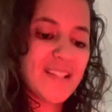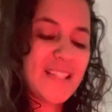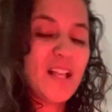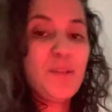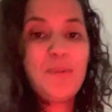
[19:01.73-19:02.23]

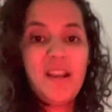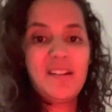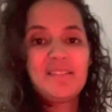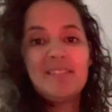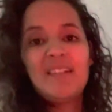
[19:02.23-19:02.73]

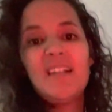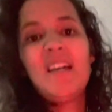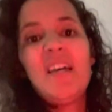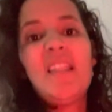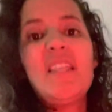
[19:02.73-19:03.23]
Celebrate.
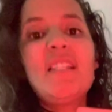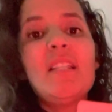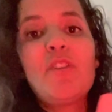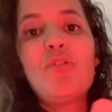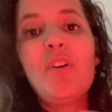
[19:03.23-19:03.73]
This
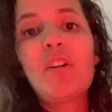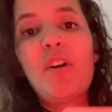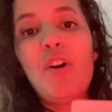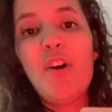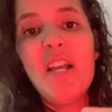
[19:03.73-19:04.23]

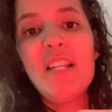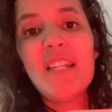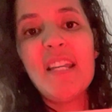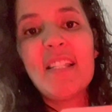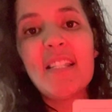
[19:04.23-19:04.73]
electric
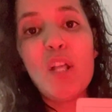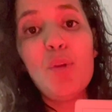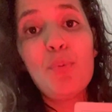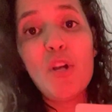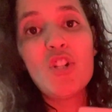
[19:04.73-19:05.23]
current is a
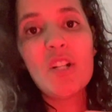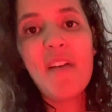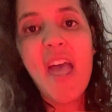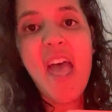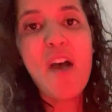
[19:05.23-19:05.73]
celebration
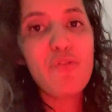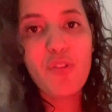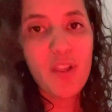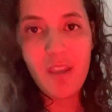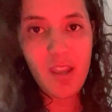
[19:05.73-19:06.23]
of
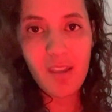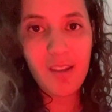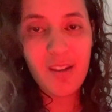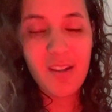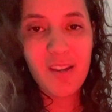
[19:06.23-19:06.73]

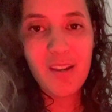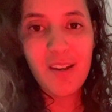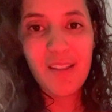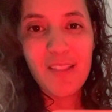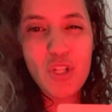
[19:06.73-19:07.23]

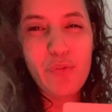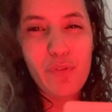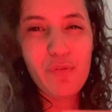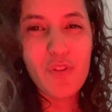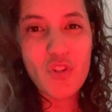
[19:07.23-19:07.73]
everything that
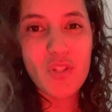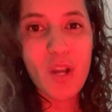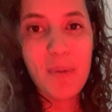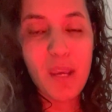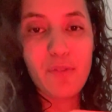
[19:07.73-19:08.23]
you've
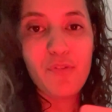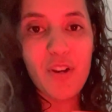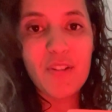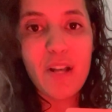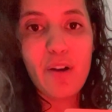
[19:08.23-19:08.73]
envisioned coming in
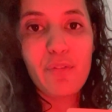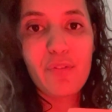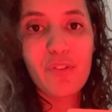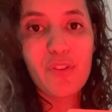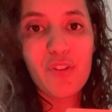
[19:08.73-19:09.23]
for yourself.
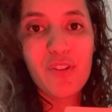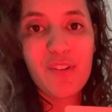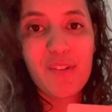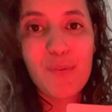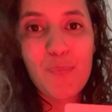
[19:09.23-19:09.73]

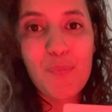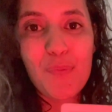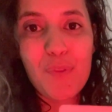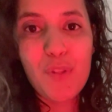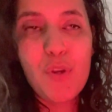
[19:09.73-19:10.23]

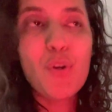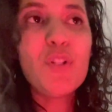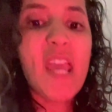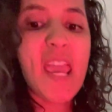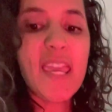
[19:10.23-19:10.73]

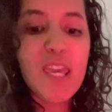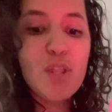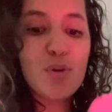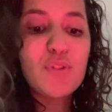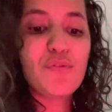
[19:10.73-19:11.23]
You're
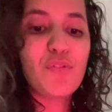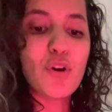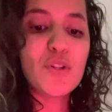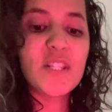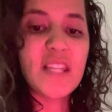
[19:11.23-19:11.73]
taking those
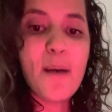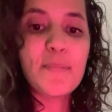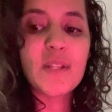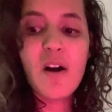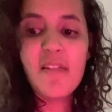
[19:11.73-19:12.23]
first
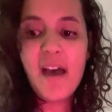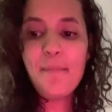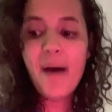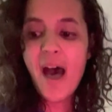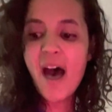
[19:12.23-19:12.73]
steps on
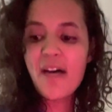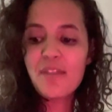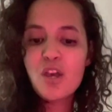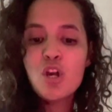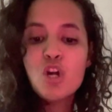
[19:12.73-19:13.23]
that path
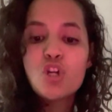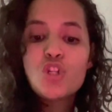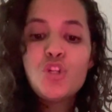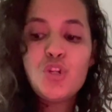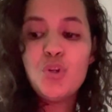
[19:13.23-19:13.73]

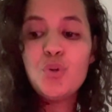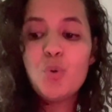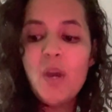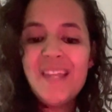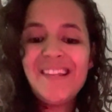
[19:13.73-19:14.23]

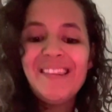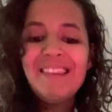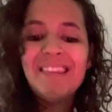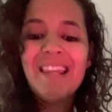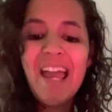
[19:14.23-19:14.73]
to
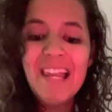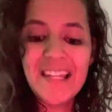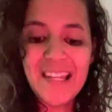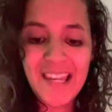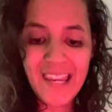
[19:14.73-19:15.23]

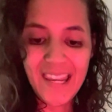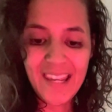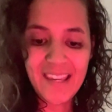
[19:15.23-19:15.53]
enlightening